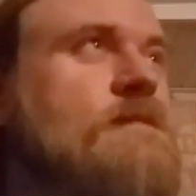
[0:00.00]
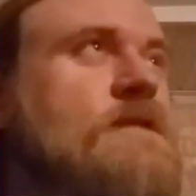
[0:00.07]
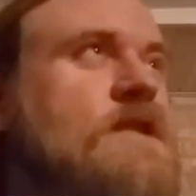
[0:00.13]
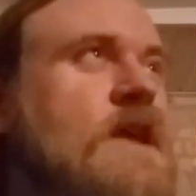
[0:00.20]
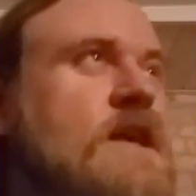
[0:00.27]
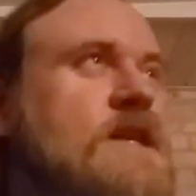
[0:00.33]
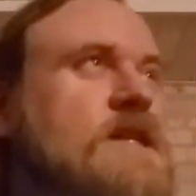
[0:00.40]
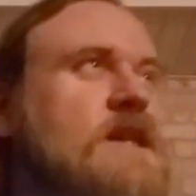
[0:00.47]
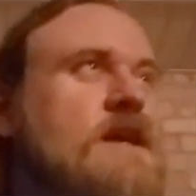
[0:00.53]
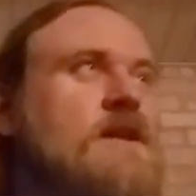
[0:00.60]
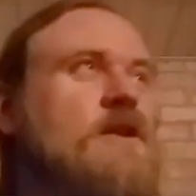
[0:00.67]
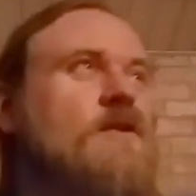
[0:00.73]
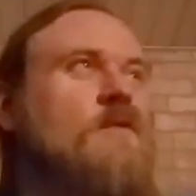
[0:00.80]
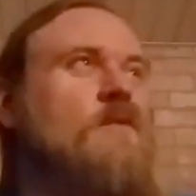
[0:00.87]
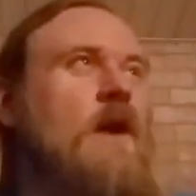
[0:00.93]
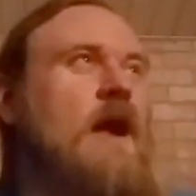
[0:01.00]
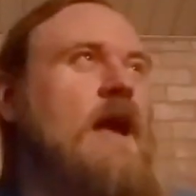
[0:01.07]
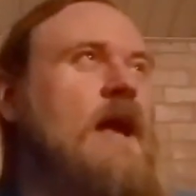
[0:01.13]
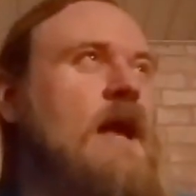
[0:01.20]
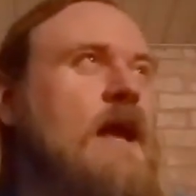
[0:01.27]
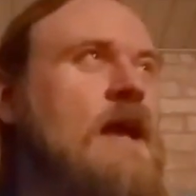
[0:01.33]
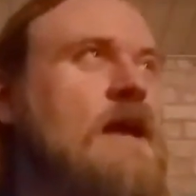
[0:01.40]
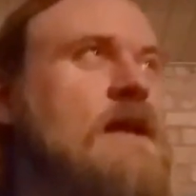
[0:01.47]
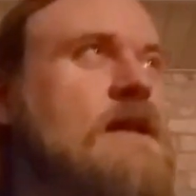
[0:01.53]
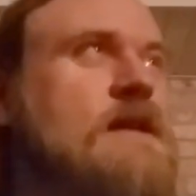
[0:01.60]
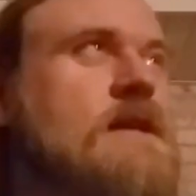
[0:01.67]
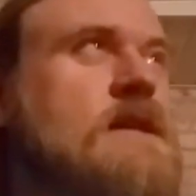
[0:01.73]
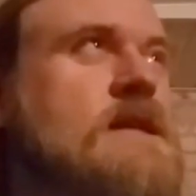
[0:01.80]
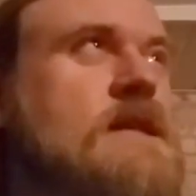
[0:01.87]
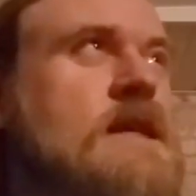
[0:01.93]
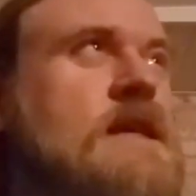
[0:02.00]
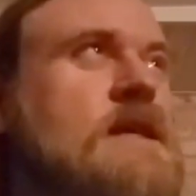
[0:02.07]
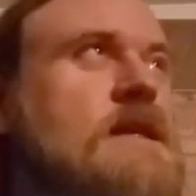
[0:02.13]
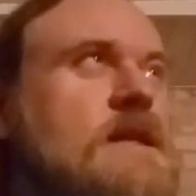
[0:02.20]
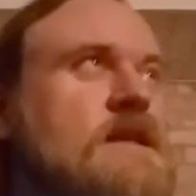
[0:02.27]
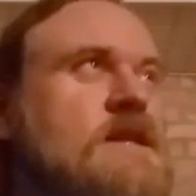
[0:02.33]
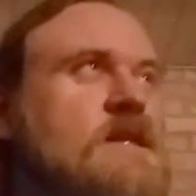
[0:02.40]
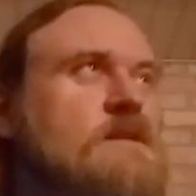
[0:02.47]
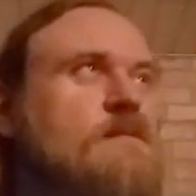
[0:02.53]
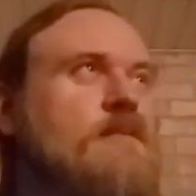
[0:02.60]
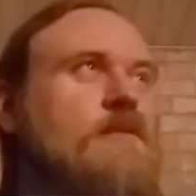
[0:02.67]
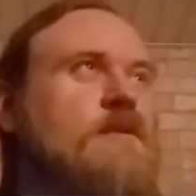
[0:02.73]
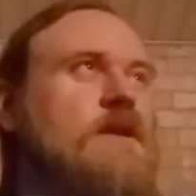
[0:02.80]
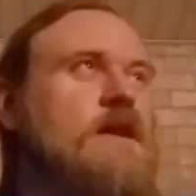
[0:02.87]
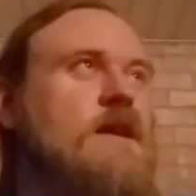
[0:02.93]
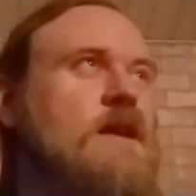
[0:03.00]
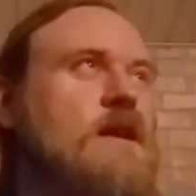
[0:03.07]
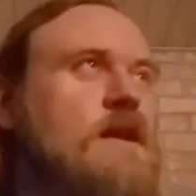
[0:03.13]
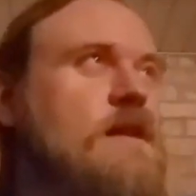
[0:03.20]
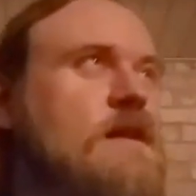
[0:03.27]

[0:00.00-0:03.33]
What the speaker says: things get in your way, and diseases breed,